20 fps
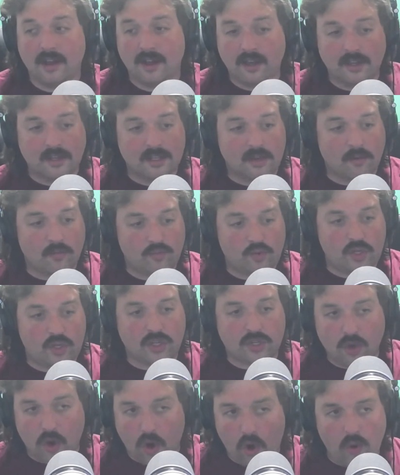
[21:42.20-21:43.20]
So
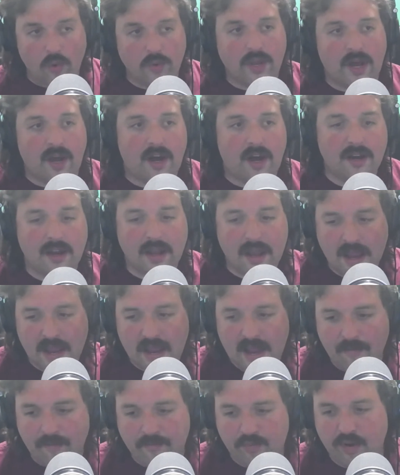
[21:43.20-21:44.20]
just hold on,
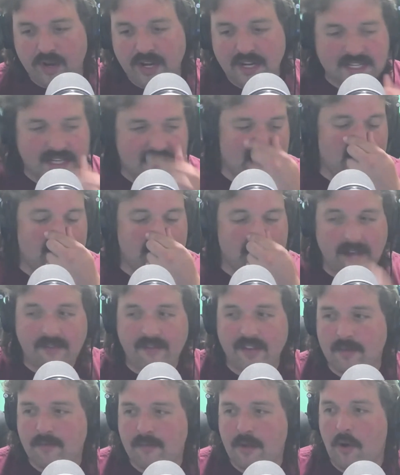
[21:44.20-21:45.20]
embrace it, and live in
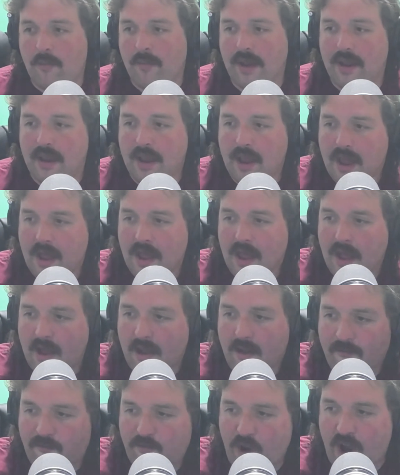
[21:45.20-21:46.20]
the moment.
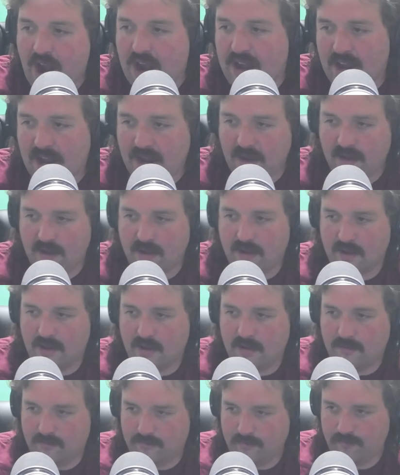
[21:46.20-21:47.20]
Friday,
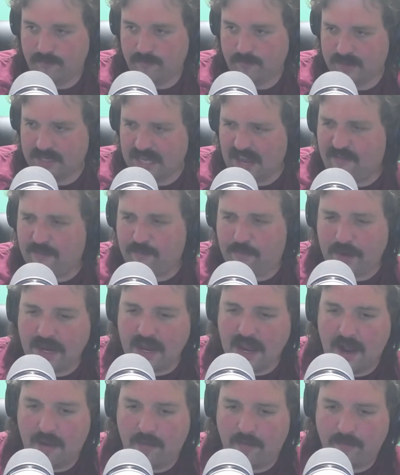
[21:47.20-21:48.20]
7
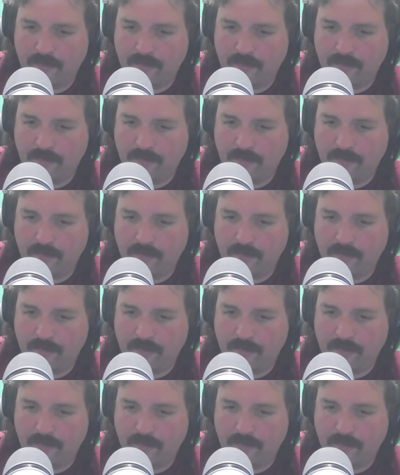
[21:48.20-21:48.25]
p.m.,